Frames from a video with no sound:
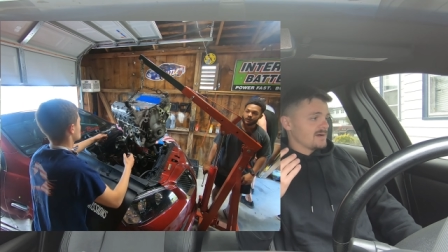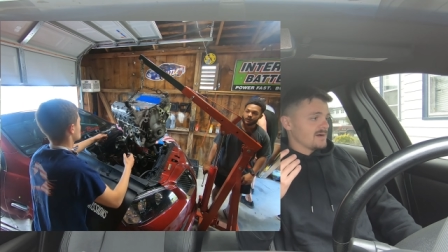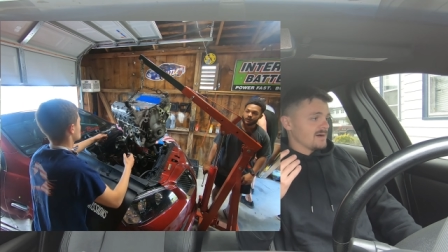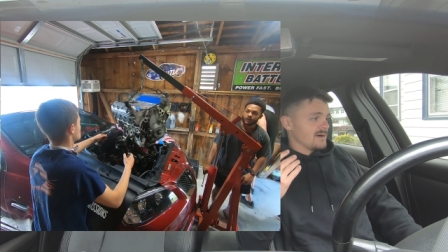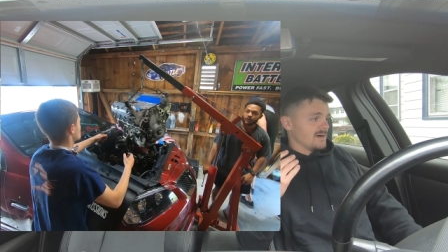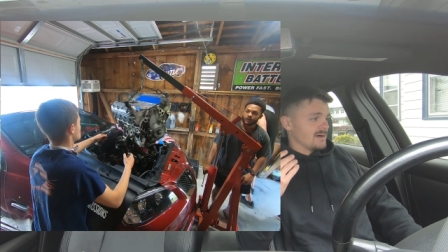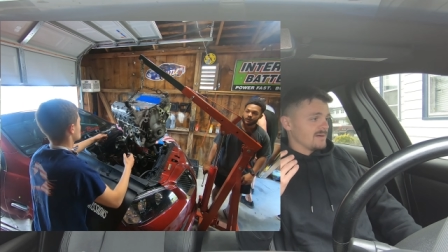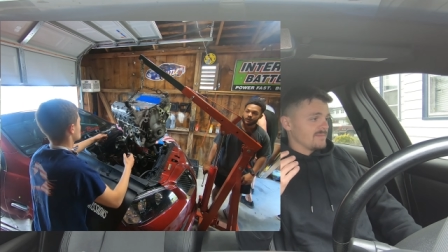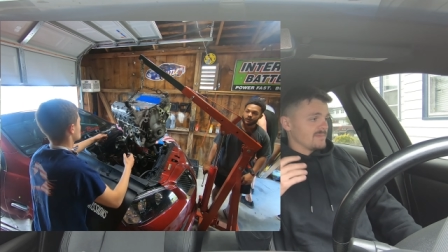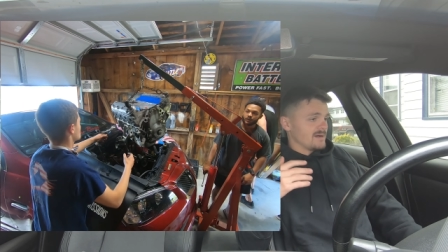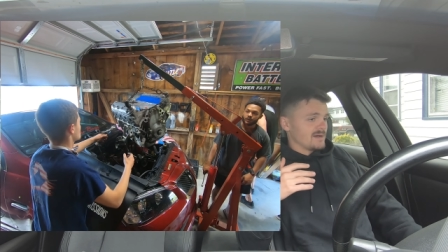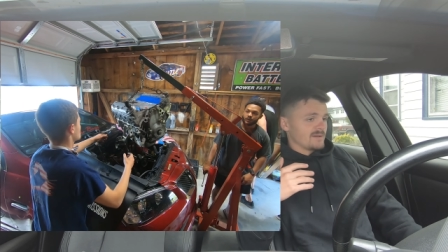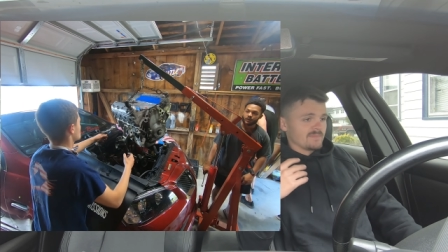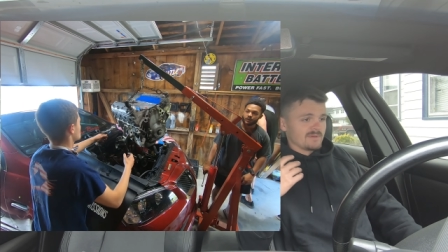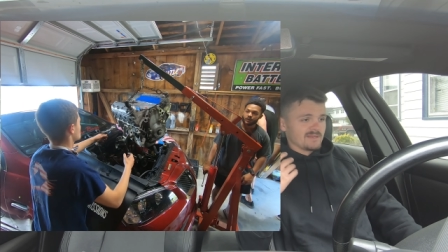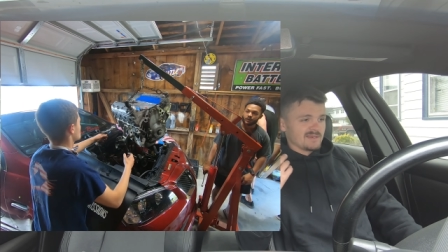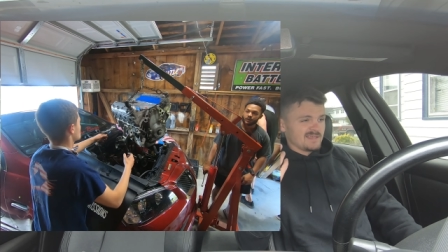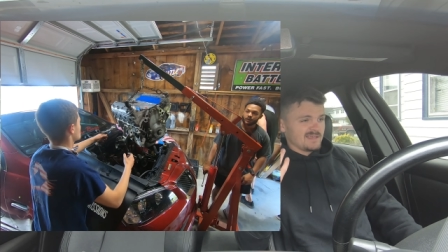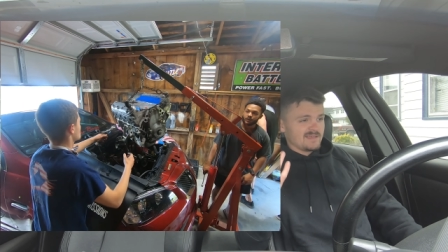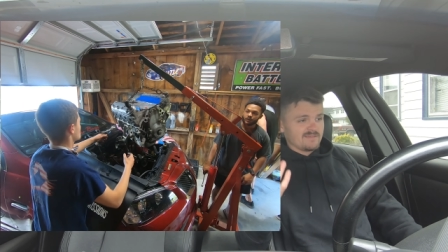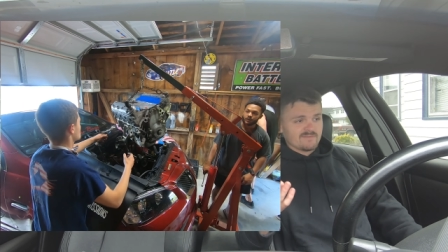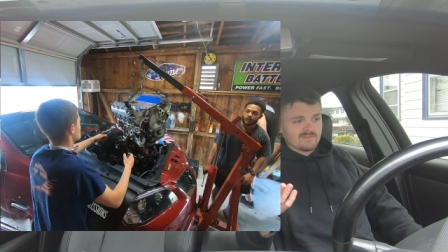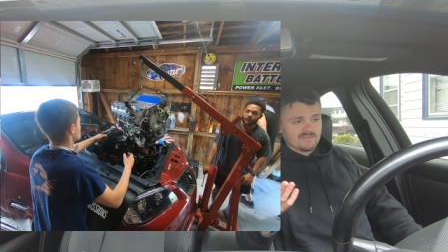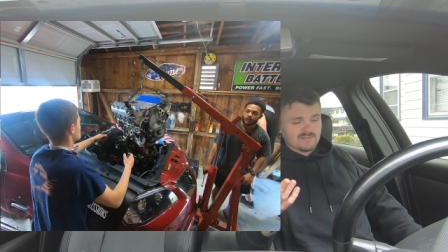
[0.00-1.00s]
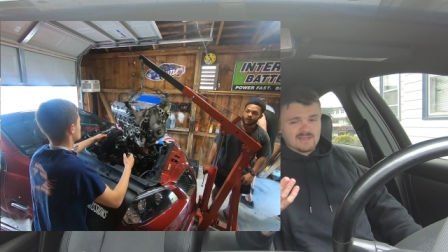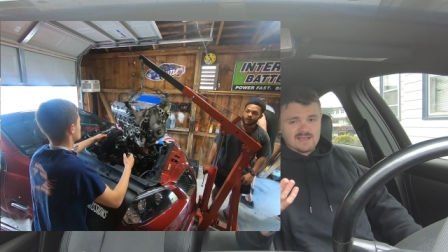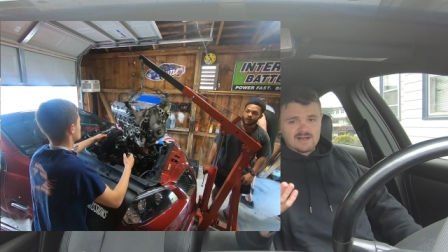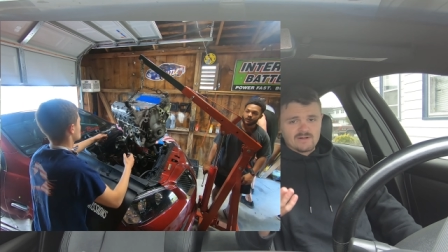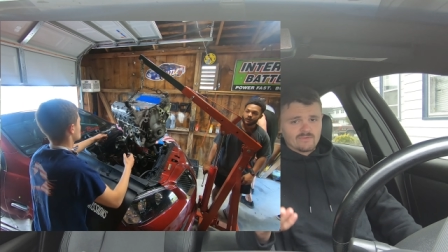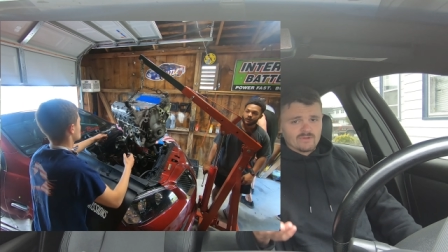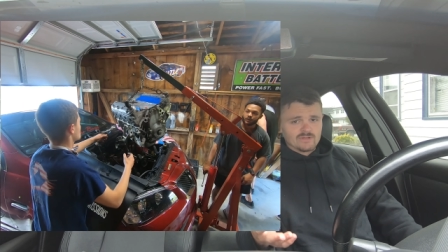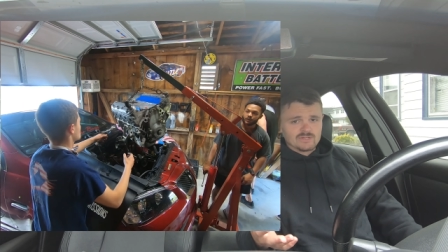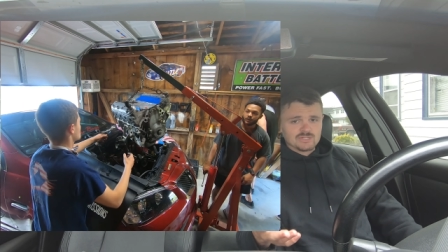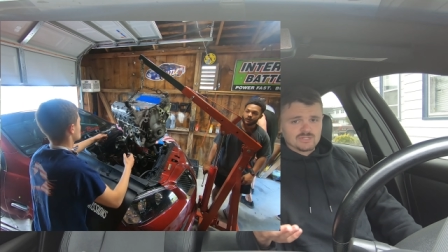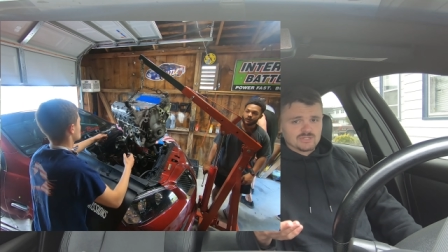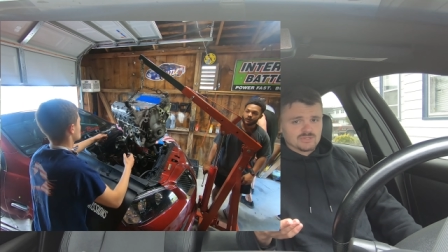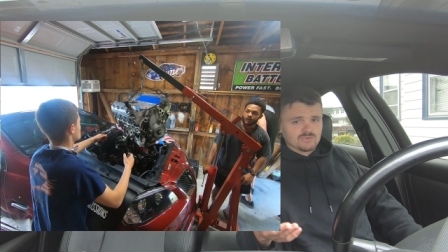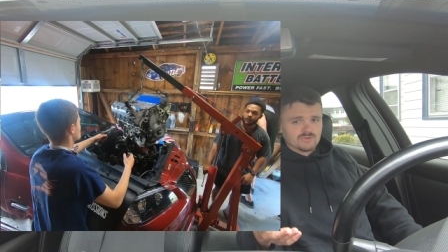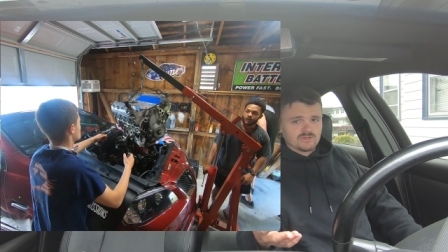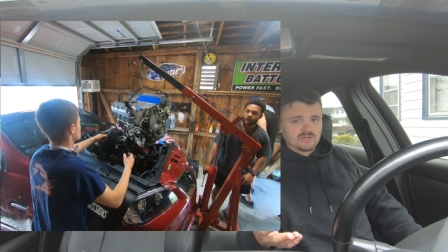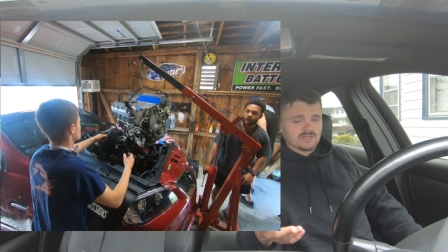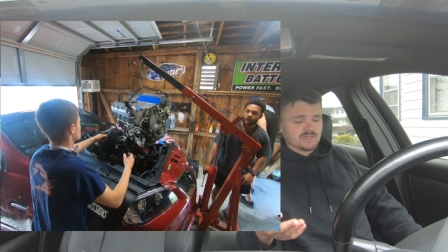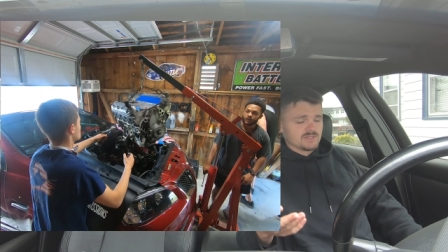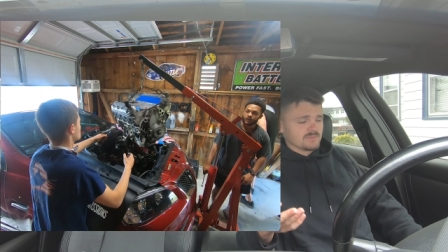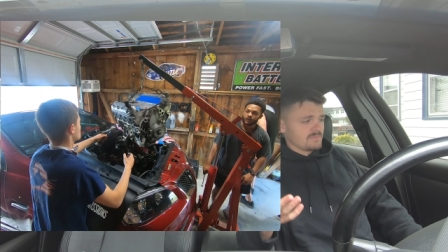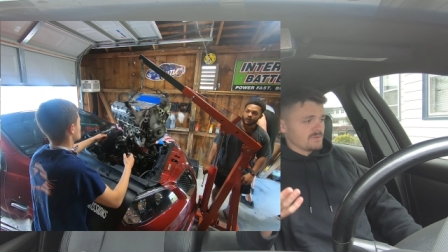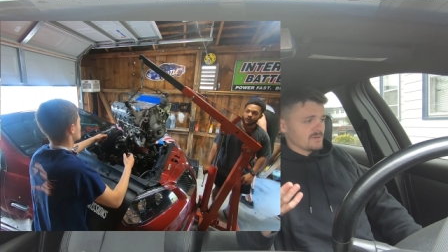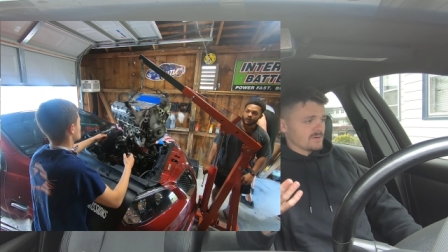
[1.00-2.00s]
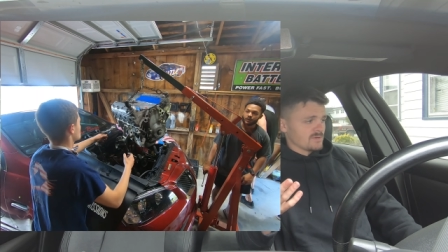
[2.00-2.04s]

I mean, even LS3s